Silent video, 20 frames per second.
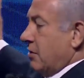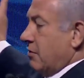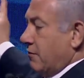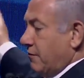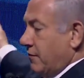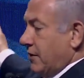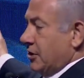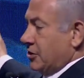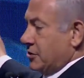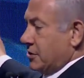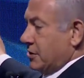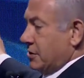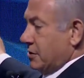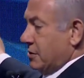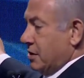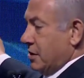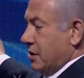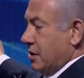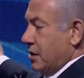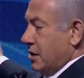and innovation
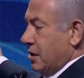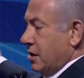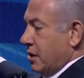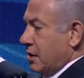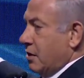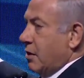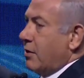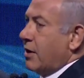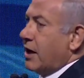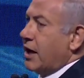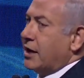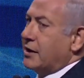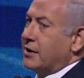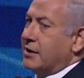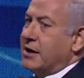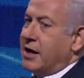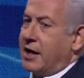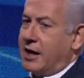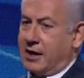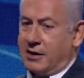go hand
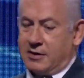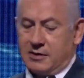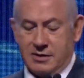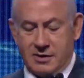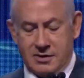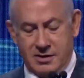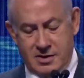in hand.